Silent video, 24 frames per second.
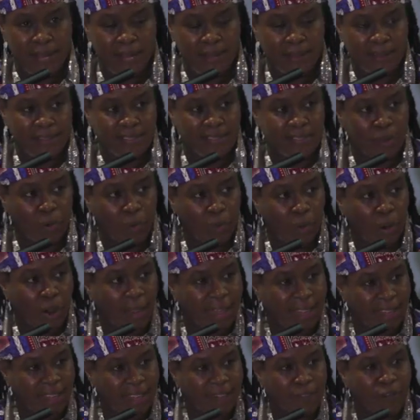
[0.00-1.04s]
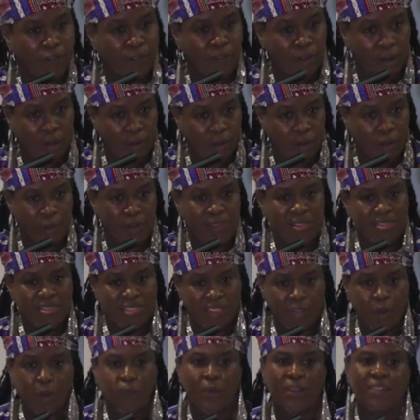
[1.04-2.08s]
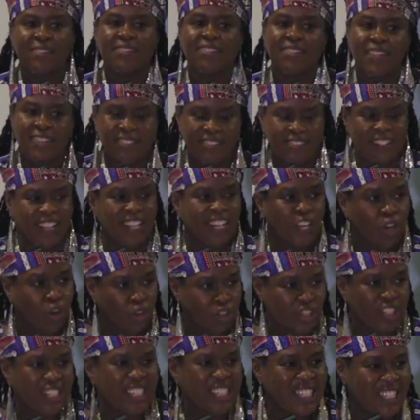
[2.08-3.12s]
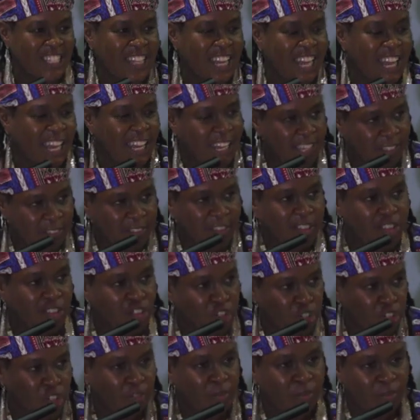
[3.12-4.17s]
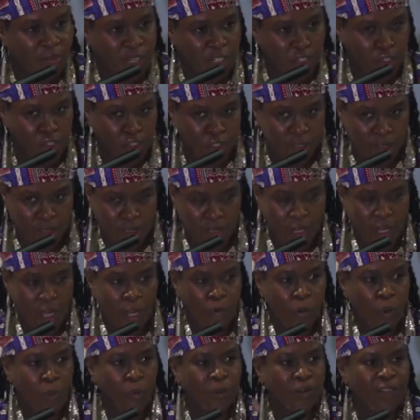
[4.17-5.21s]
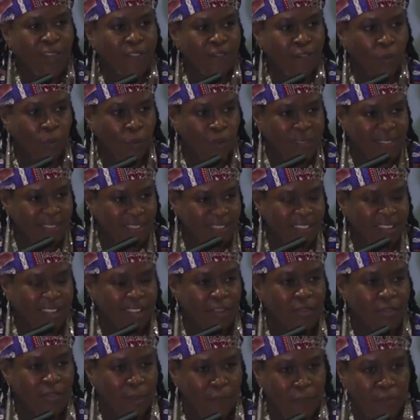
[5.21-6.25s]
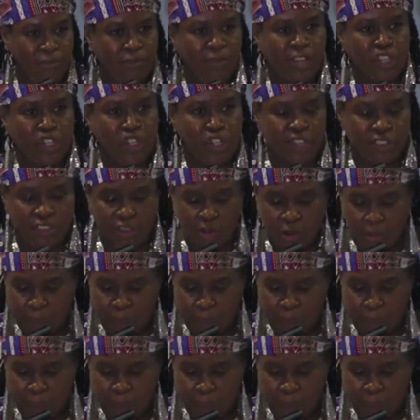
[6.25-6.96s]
means that whatever we think we're settling on today in this generation, whatever we say reparations